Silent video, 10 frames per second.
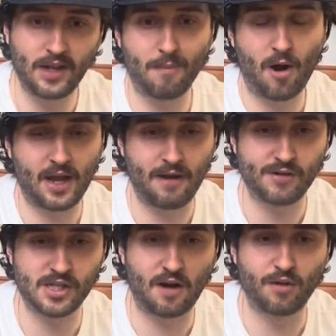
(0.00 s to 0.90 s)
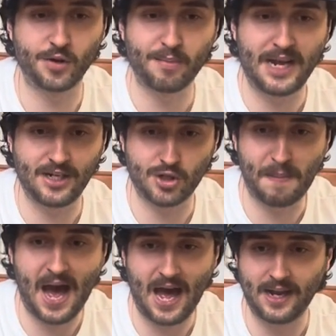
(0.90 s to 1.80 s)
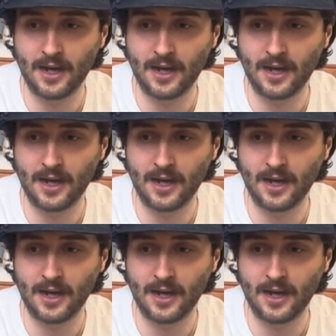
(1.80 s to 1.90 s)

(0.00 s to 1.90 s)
the market for stuff that was made in Japan.